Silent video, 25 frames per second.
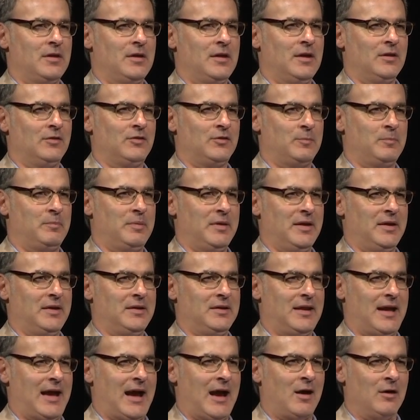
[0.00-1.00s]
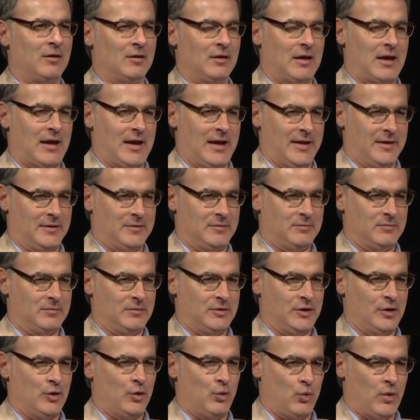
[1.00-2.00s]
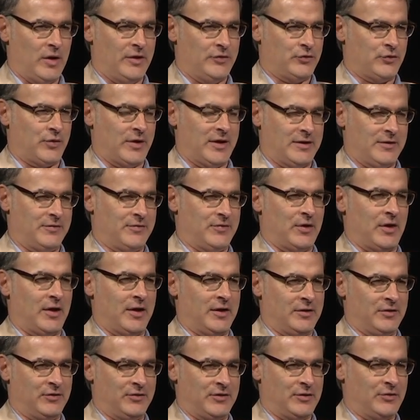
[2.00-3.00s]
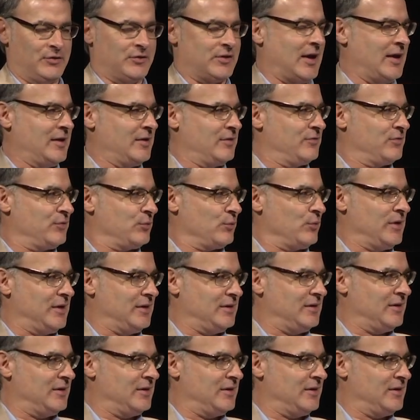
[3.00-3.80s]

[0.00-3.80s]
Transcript: It's been outlined, one train of thought is there's kind of three